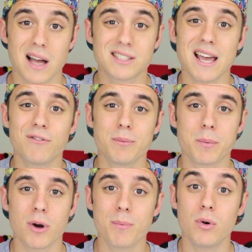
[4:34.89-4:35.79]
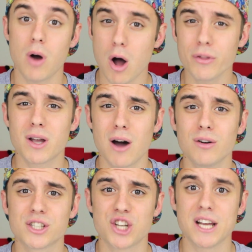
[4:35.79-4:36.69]
Aside from the purple, all the
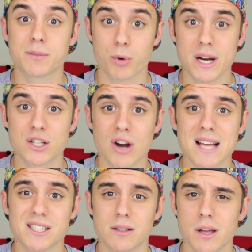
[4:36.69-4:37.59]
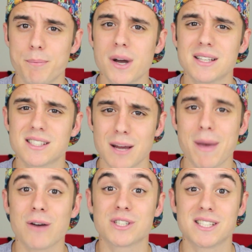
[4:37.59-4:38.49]
colors change pretty drastically, but
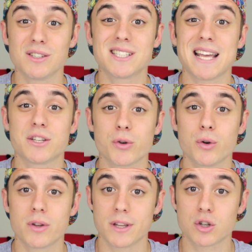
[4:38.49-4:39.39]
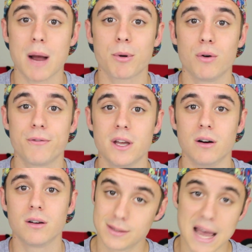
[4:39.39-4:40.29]
somehow still stay true to the tropical
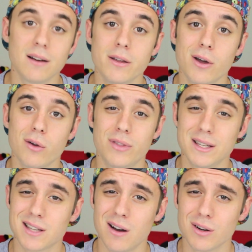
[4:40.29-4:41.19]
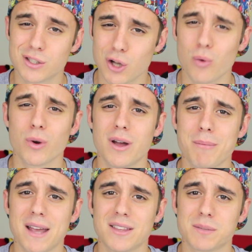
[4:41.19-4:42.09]
feel. Sadly though, these colors don't really
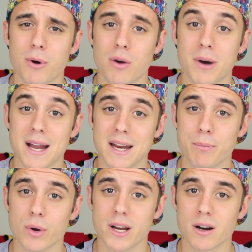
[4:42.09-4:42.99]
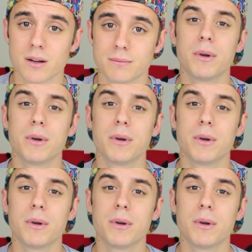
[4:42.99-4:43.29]
make this Pokemon any prettier.